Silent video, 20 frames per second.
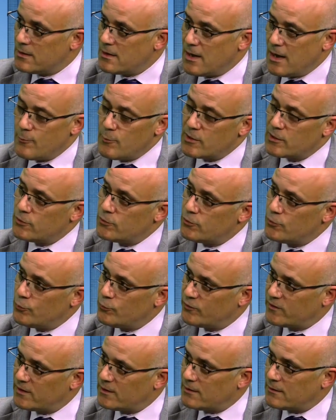and we're going to
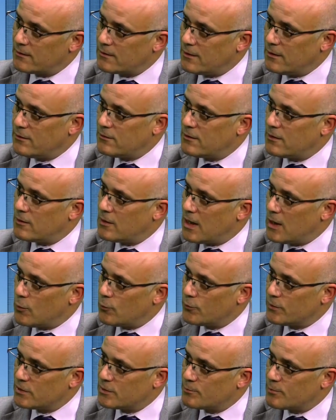use it in our
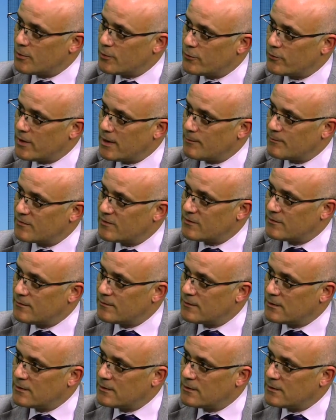outreach programs